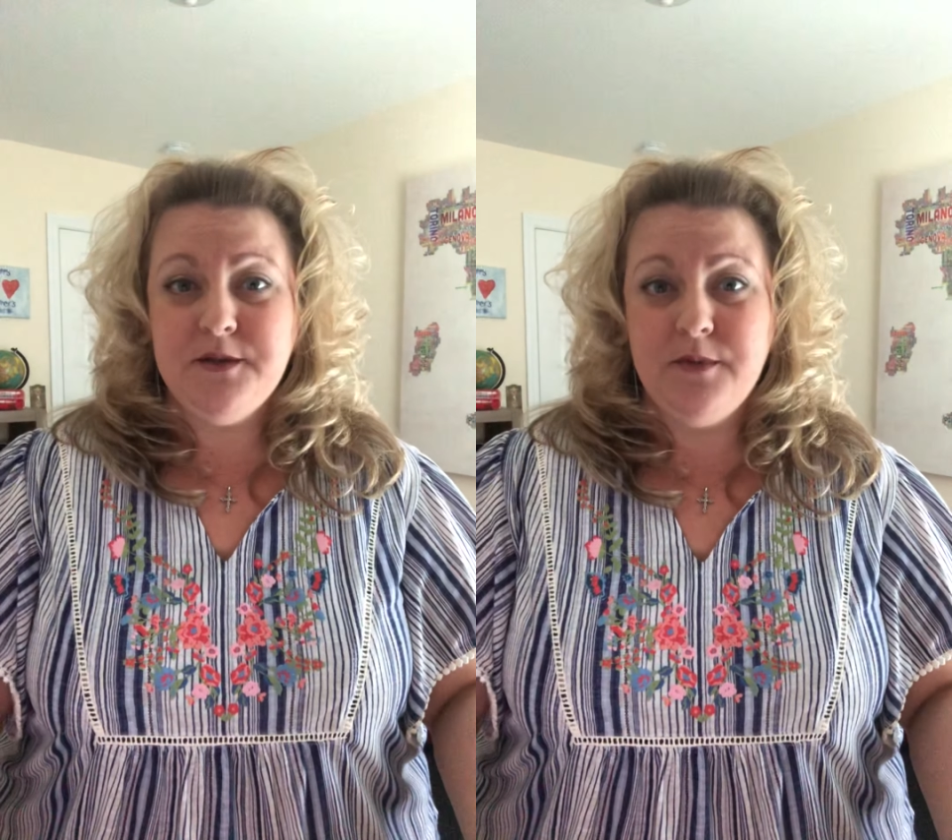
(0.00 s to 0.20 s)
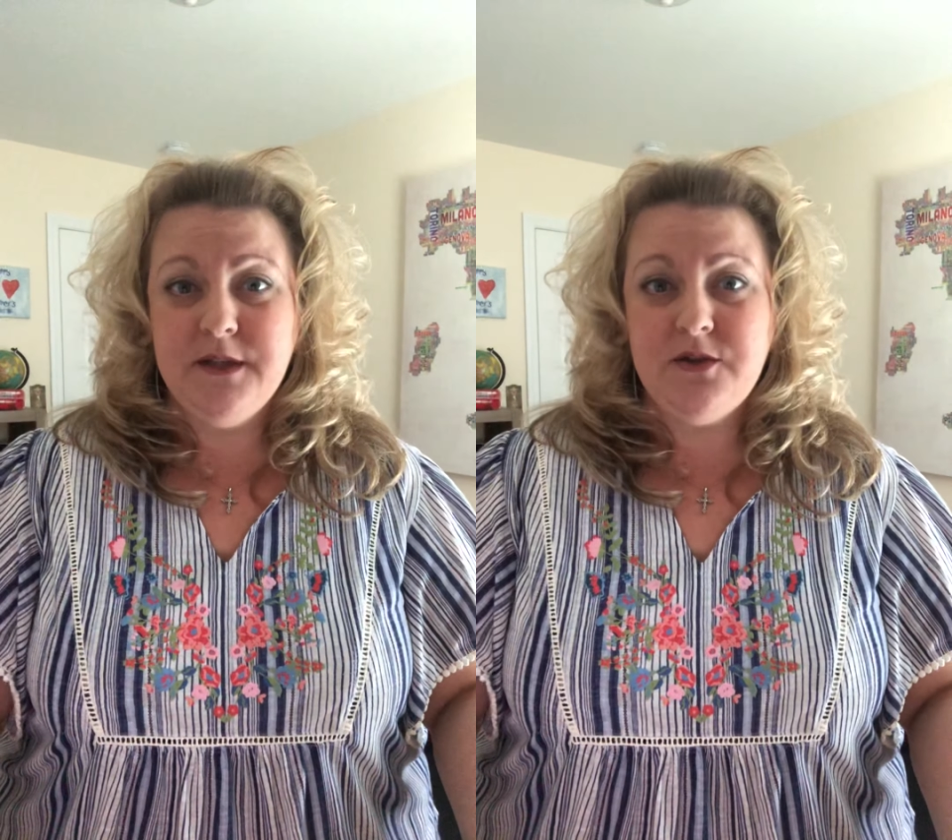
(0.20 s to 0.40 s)

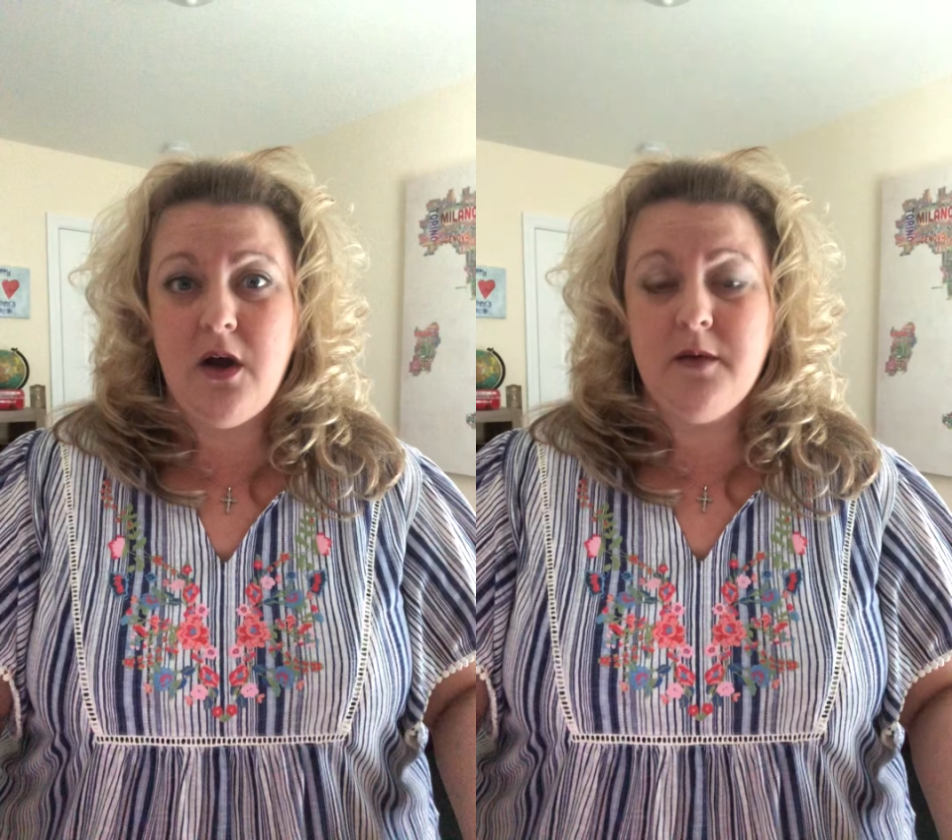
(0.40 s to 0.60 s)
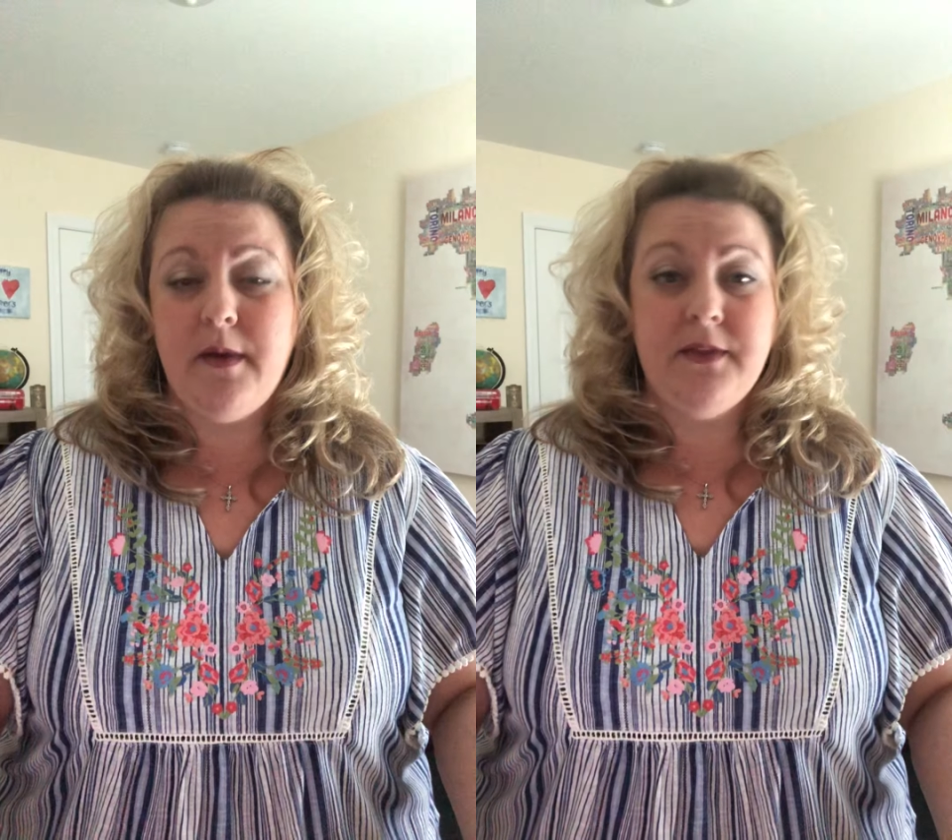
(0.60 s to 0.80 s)
I'm going to
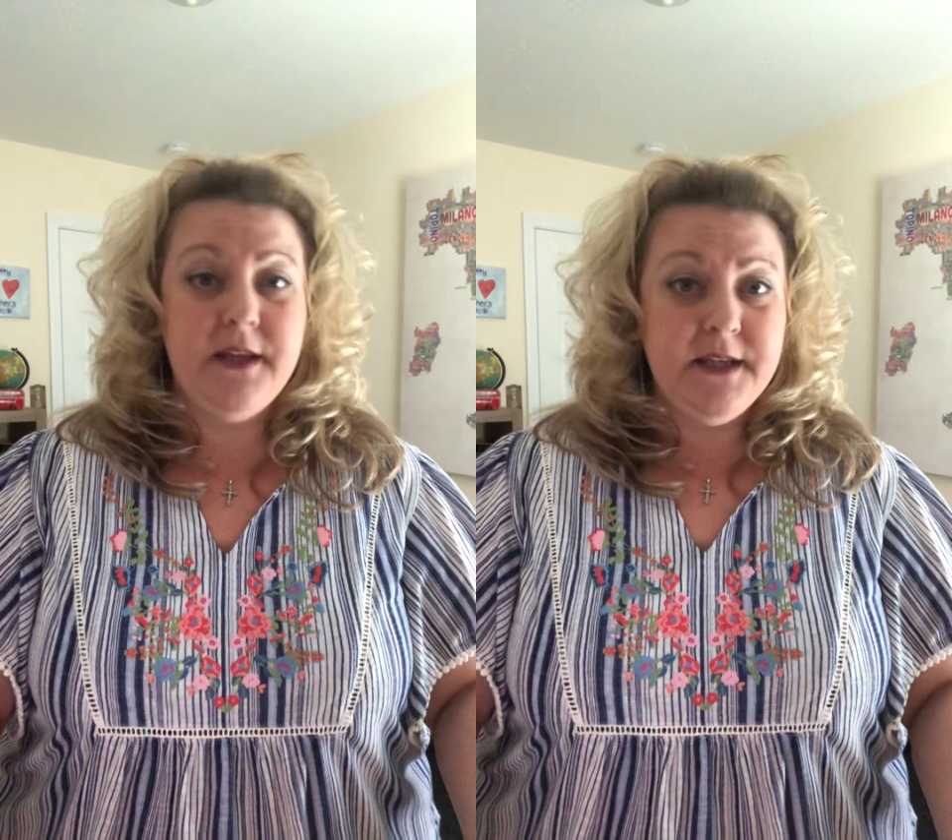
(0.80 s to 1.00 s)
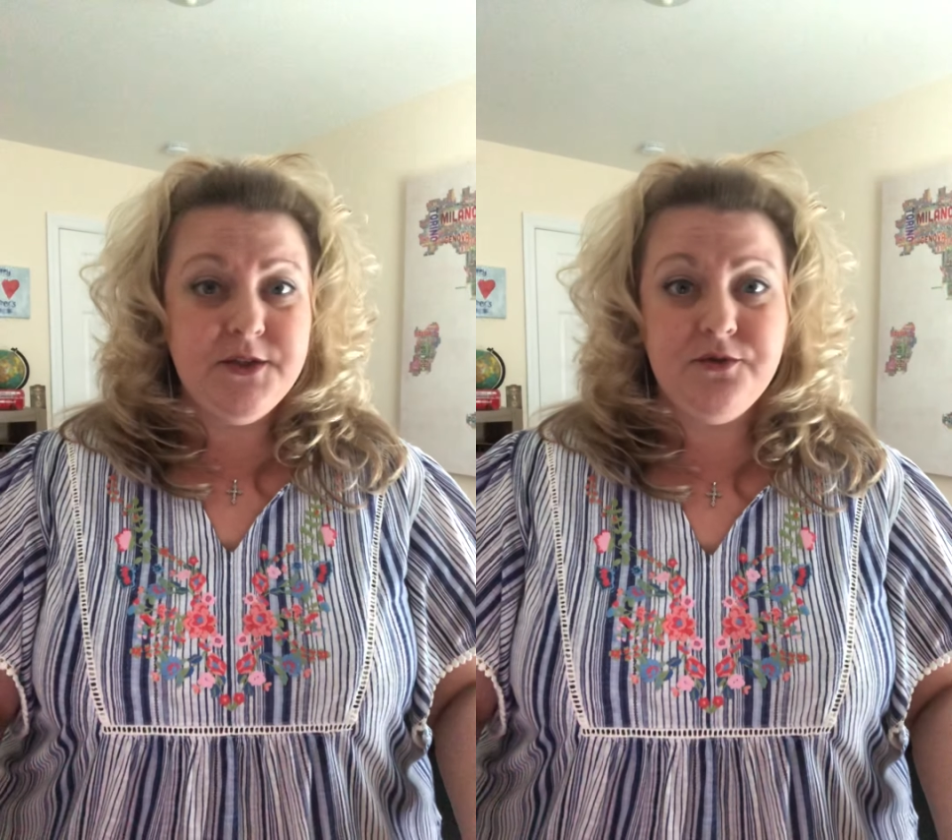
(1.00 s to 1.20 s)
talk about the
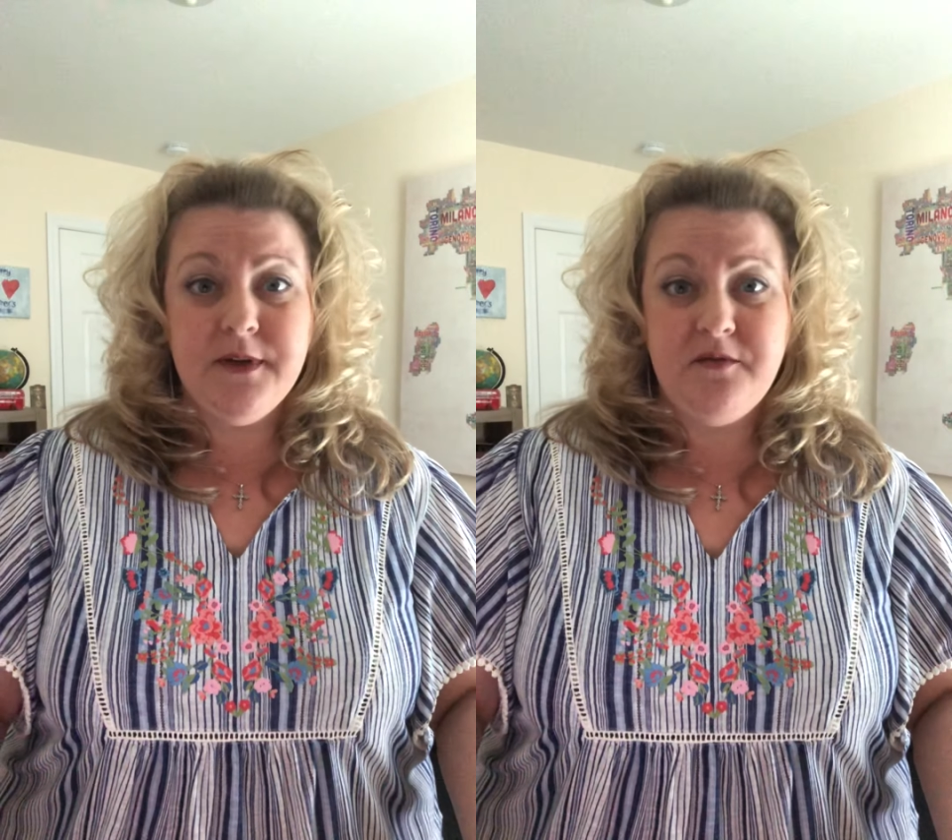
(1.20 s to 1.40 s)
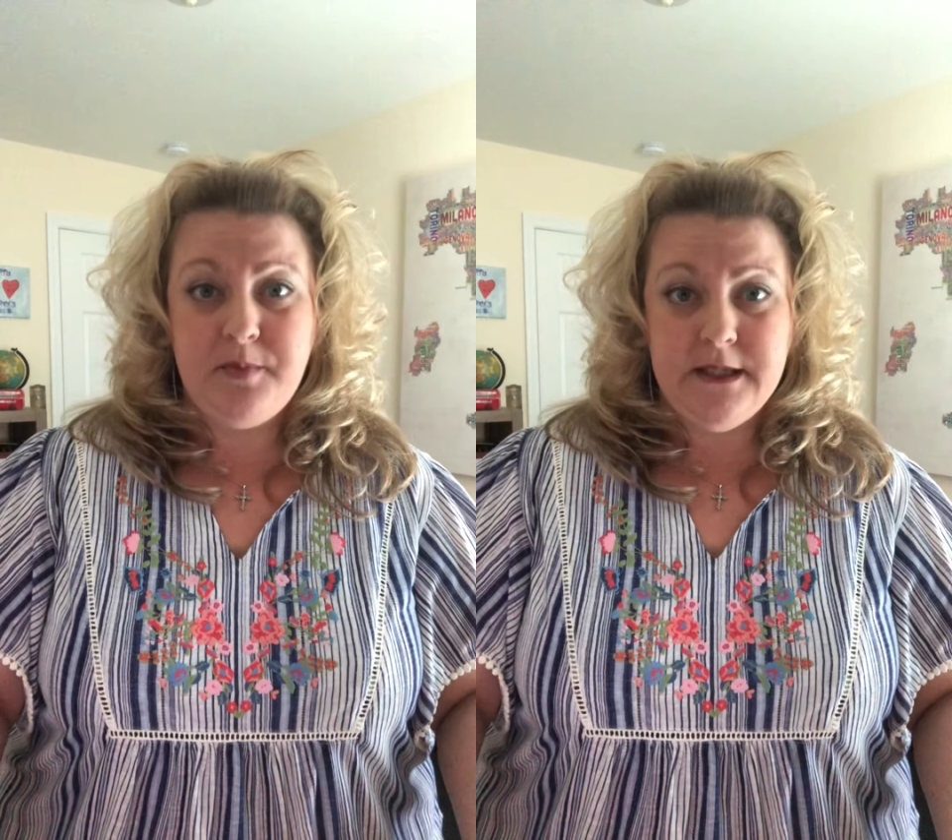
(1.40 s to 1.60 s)

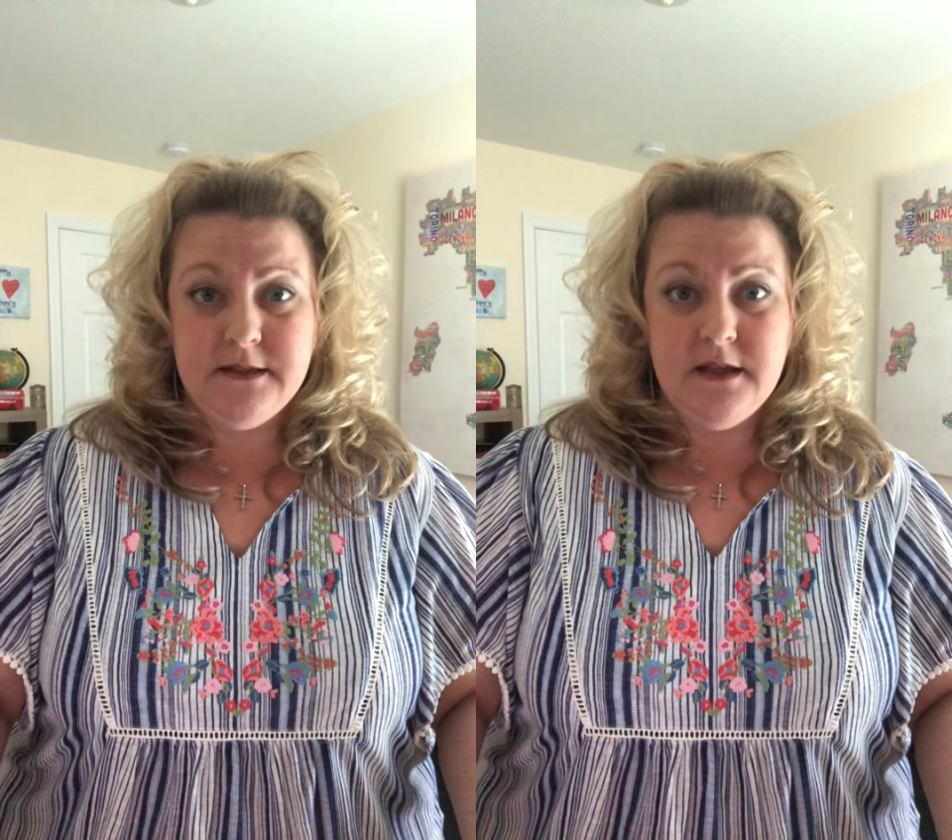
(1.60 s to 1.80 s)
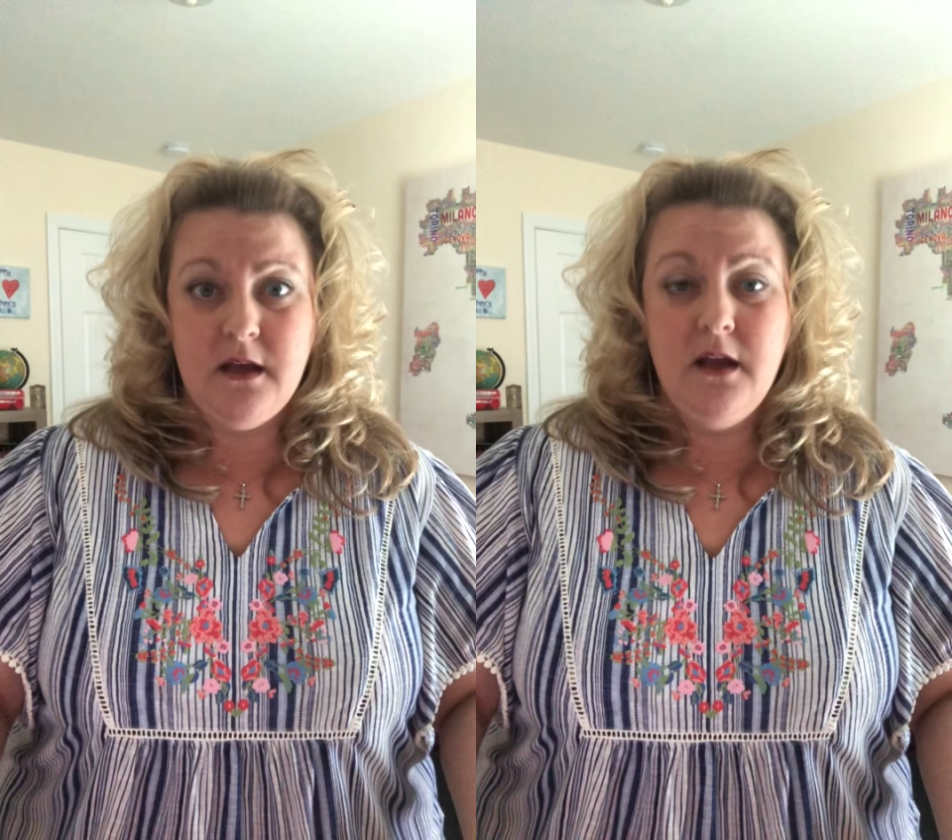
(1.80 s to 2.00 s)
history of
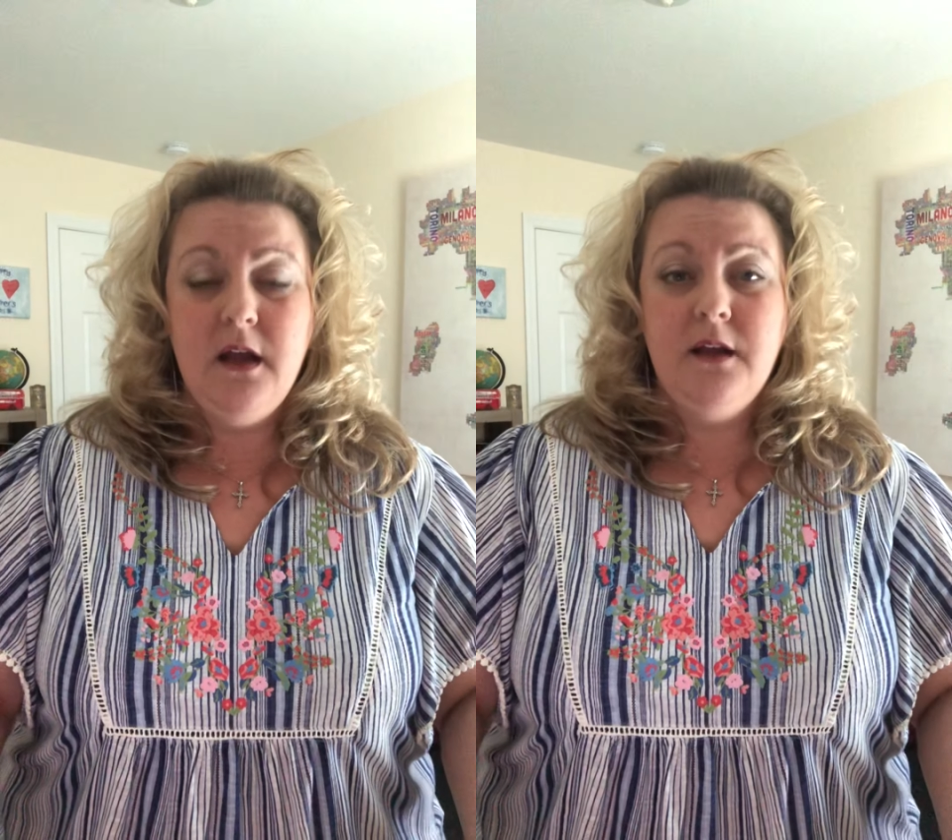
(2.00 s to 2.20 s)
pizza,